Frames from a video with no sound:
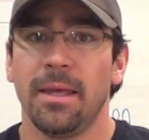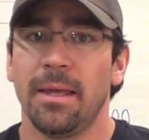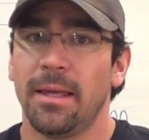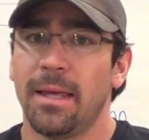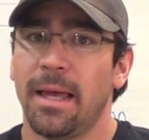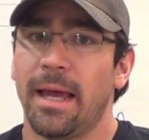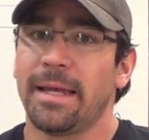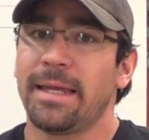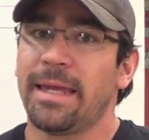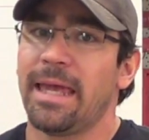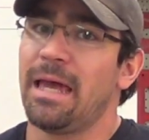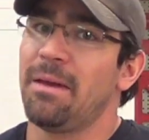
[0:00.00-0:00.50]

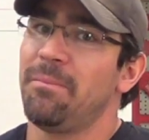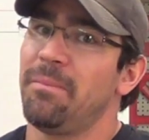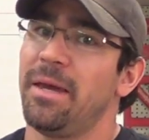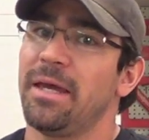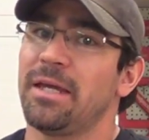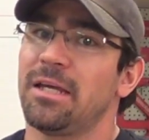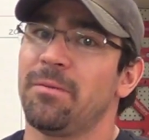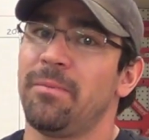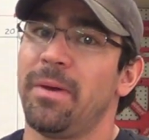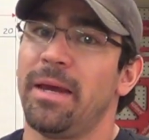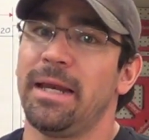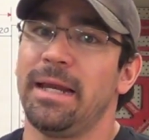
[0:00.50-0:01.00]
You can't
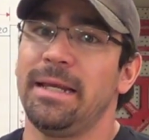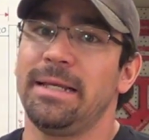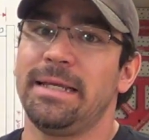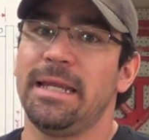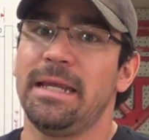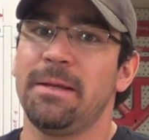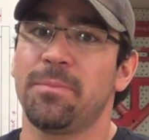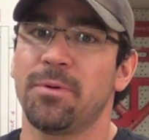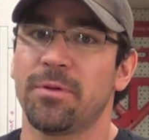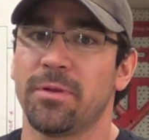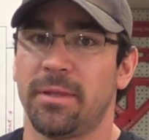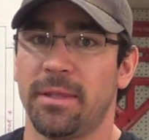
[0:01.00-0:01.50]
make them any
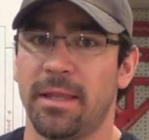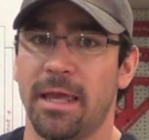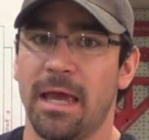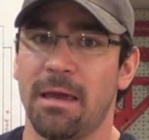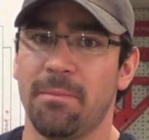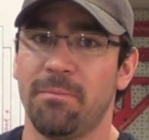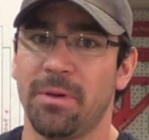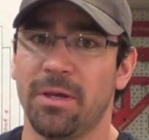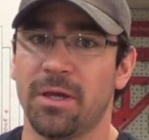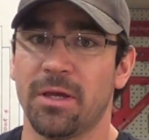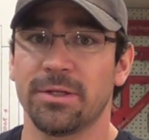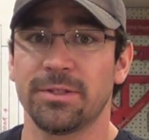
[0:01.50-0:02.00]
deeper than
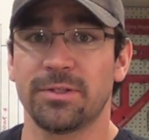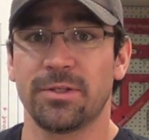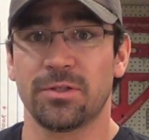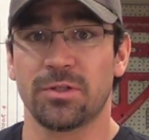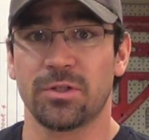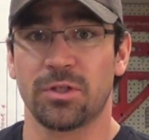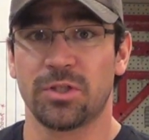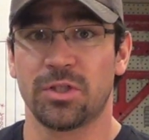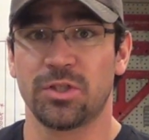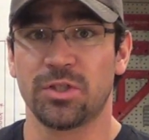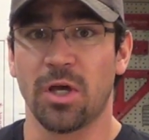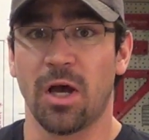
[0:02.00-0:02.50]
that because there's
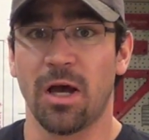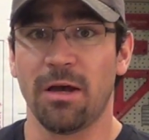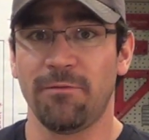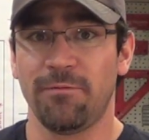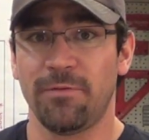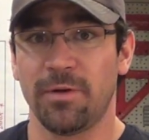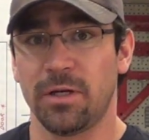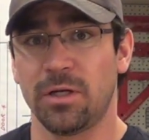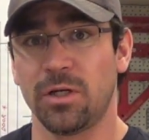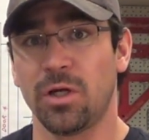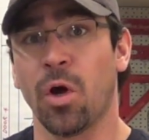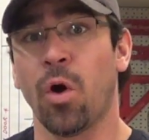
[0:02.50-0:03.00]
a
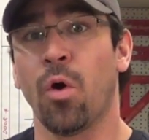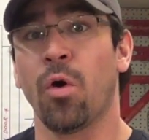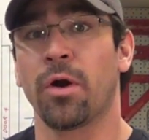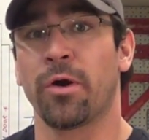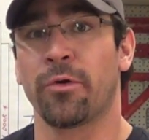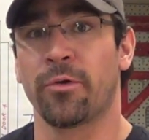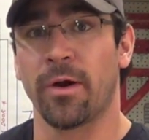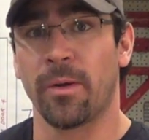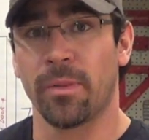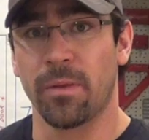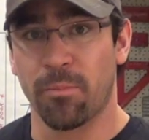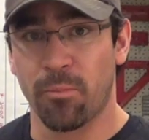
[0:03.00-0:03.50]
soffit going
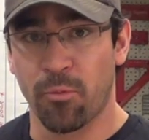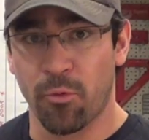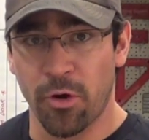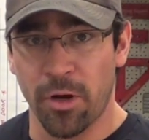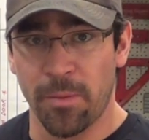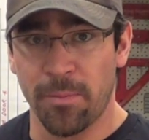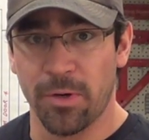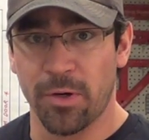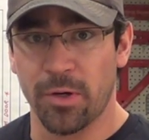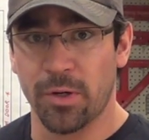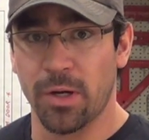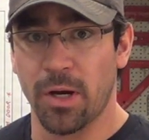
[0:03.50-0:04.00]
around the
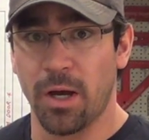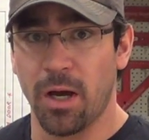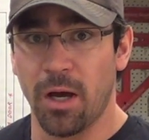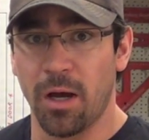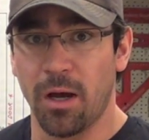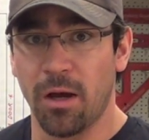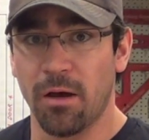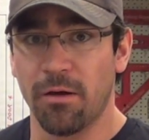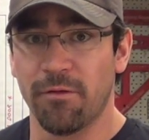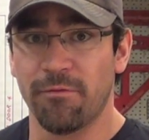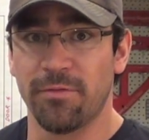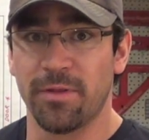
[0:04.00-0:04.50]
perimeter
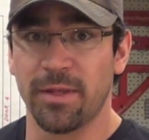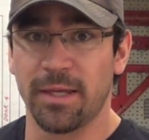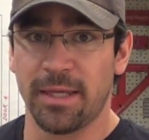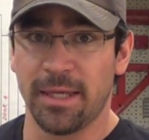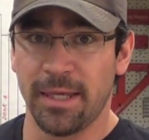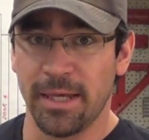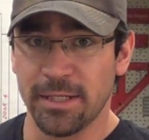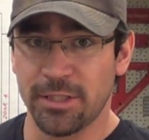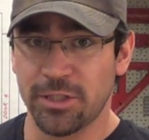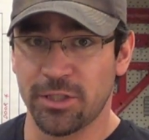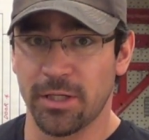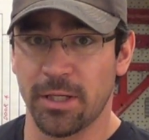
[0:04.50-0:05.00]
of the
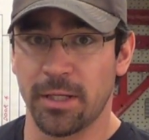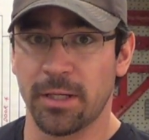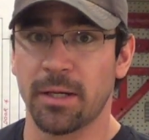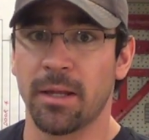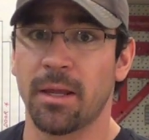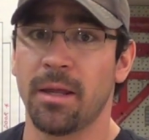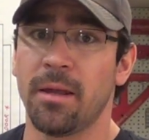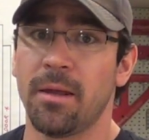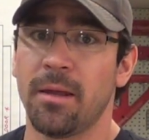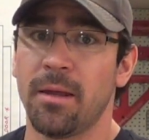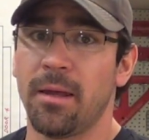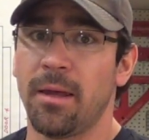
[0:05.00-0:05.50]

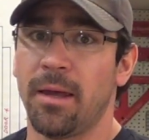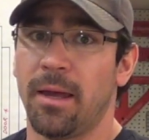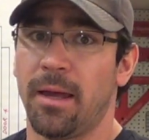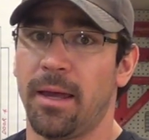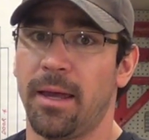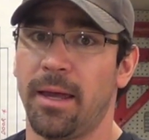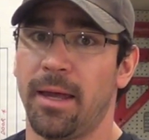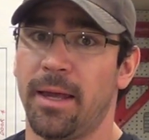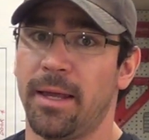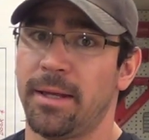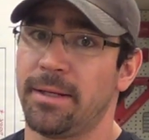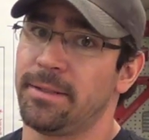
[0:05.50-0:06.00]
kitchen,
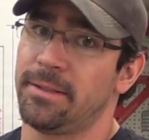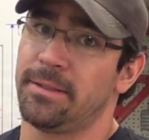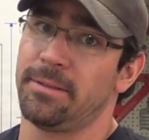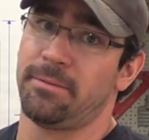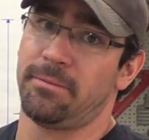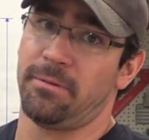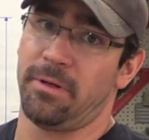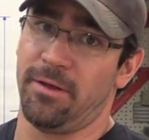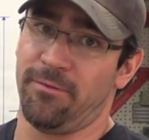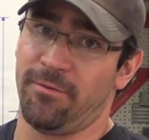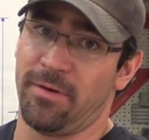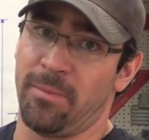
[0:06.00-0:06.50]
and
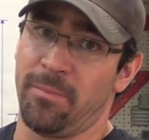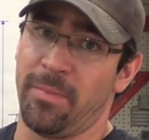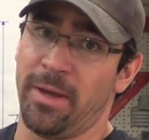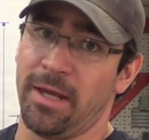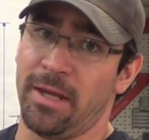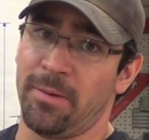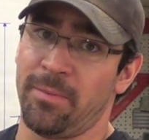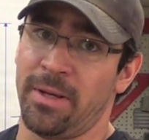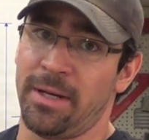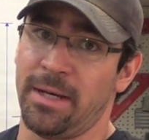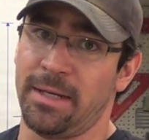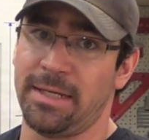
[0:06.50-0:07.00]
if I make
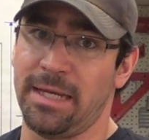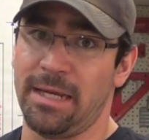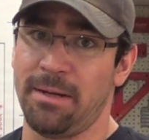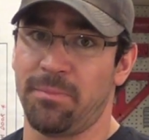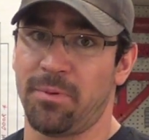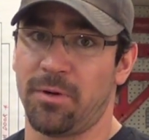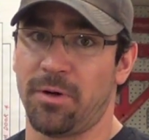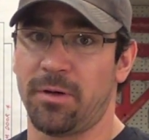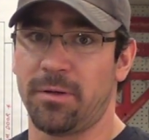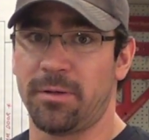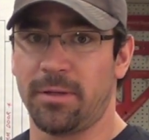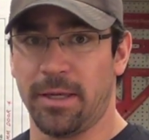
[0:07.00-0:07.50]
them any
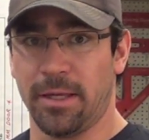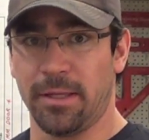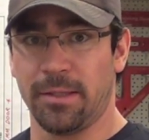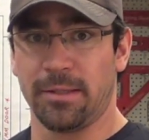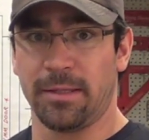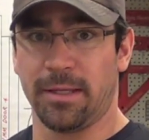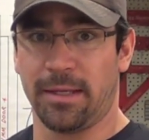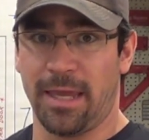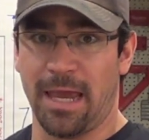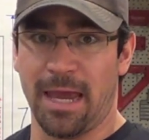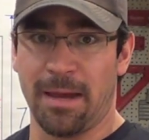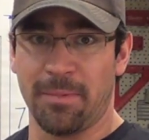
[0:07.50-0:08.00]
deeper, then
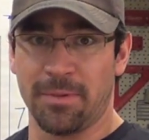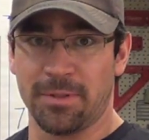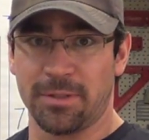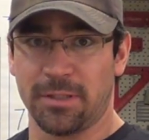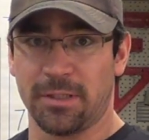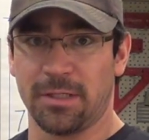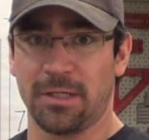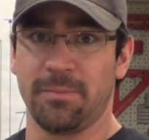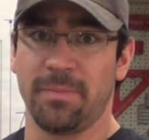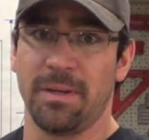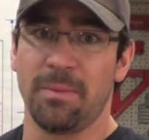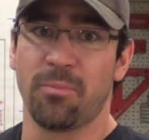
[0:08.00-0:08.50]
the cabinet's
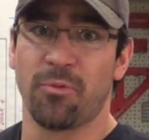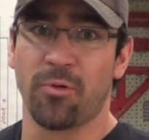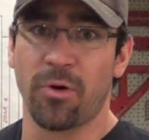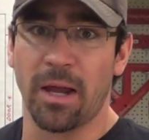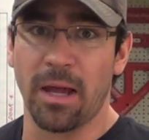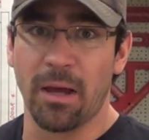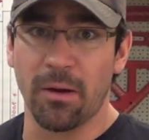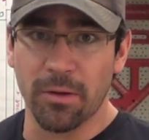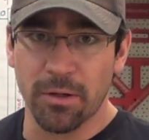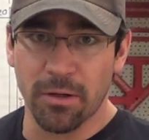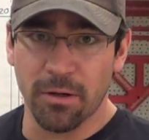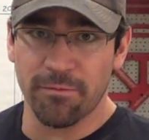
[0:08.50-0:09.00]
going to be
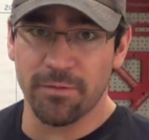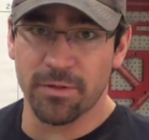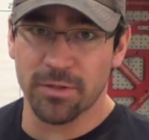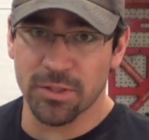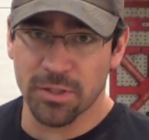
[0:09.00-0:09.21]
proud of the